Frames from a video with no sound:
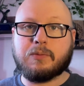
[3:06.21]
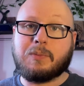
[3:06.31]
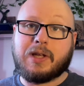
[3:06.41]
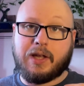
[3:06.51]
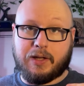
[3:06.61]

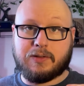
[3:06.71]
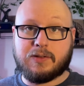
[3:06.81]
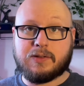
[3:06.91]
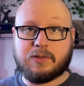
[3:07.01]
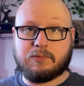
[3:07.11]

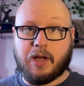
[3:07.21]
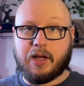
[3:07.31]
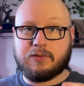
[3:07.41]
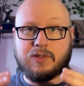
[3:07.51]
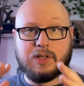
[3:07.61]
begins
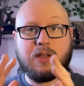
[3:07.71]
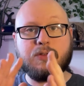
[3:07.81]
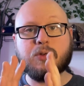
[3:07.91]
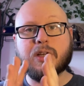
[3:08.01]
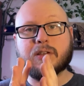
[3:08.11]
and see if
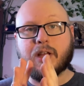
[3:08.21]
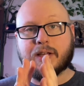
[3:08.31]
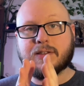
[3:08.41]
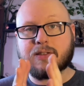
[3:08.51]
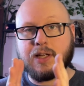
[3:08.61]
you can
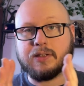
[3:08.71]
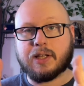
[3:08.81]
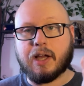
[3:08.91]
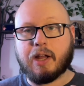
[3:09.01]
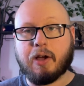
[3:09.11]
extend
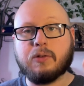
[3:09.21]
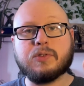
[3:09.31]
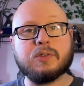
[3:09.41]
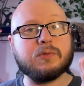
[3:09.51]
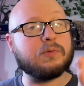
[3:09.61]
that
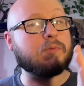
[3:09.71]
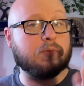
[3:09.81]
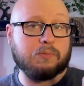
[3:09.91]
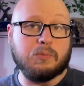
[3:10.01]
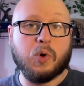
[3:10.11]
out
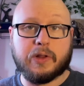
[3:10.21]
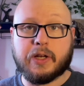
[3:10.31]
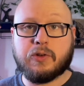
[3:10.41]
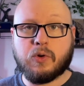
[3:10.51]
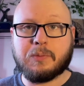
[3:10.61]
more than
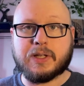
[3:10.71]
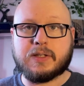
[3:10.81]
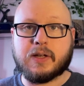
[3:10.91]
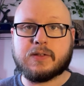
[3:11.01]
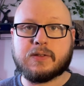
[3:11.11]
it normally
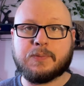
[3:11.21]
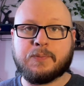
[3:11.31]
does.